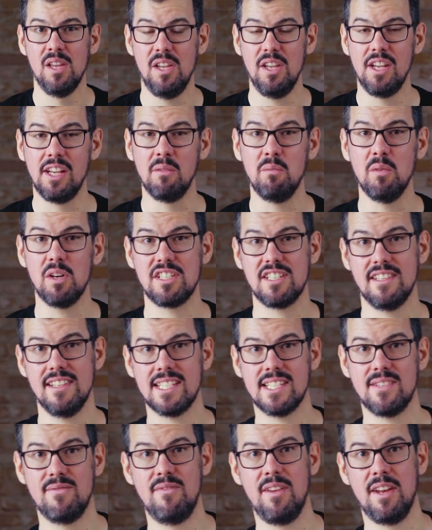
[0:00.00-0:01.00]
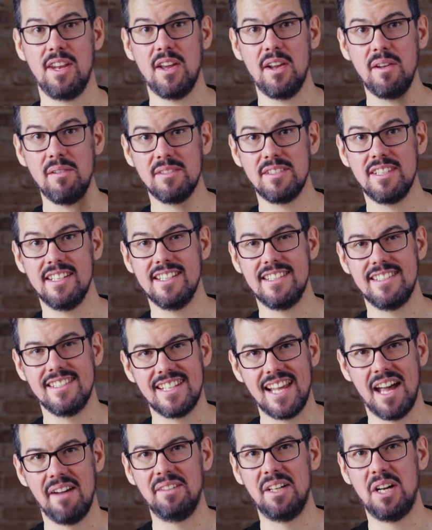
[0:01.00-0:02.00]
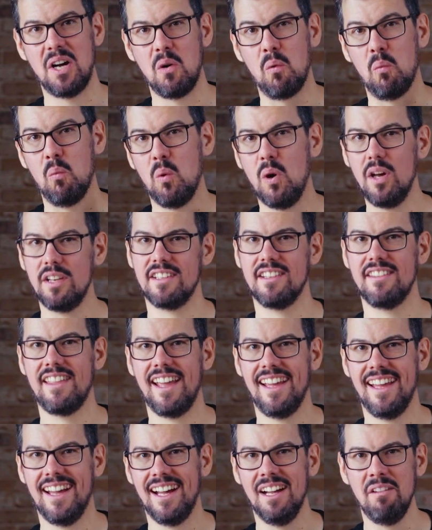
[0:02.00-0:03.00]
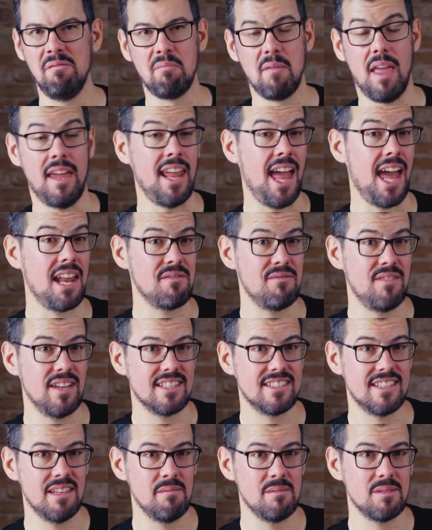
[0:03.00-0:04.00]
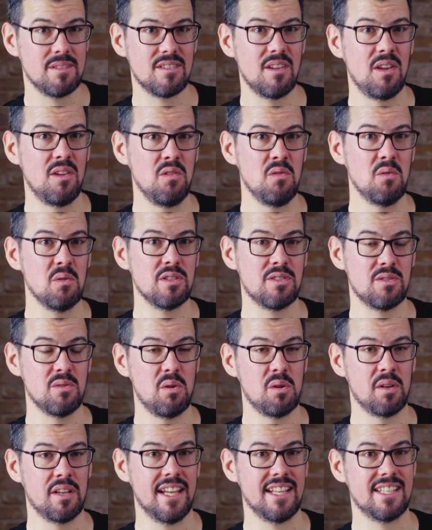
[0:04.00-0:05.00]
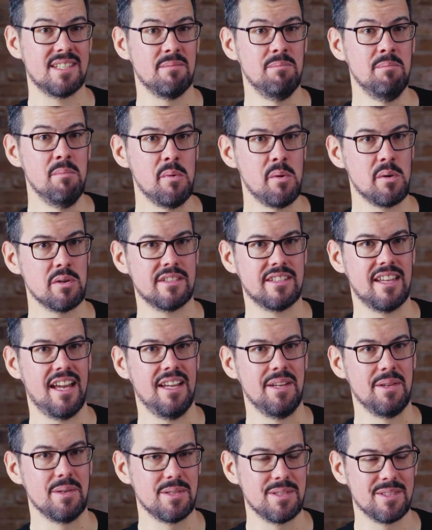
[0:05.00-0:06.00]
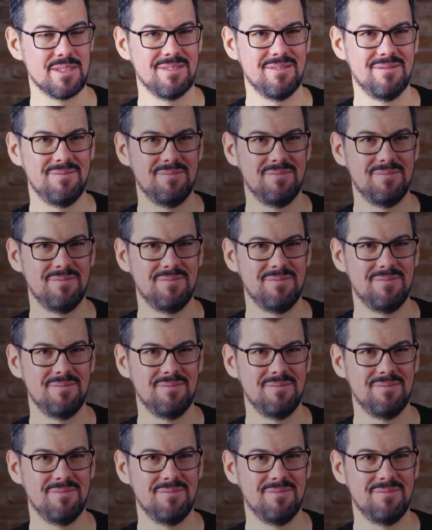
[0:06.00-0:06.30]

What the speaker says: You can watch this video to discover what they are and how to fix them so your store gets more sales.